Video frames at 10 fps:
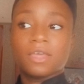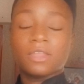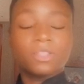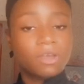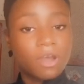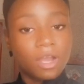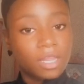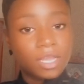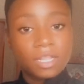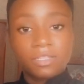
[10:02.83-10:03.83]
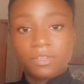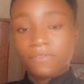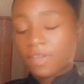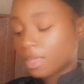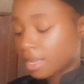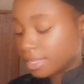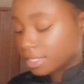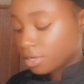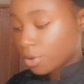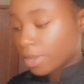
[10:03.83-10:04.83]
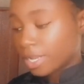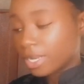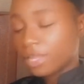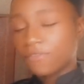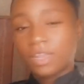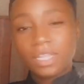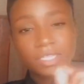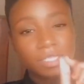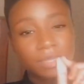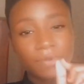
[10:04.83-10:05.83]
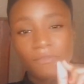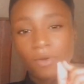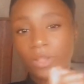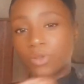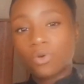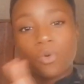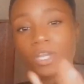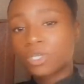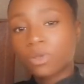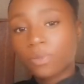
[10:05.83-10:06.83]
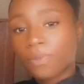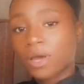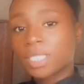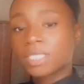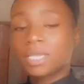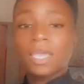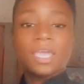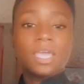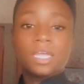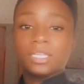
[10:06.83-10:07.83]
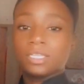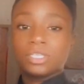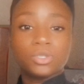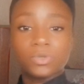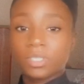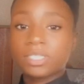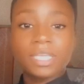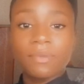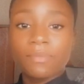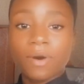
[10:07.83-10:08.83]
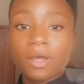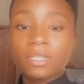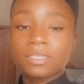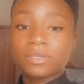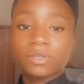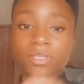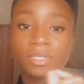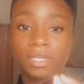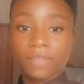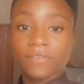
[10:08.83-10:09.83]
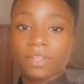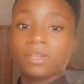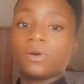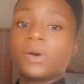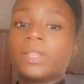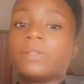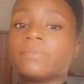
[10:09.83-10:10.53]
the garlic and stuff like that that's in the oil, and leave a little tip of oil. Don't wash out the pot, use the same pot, leave a little oil.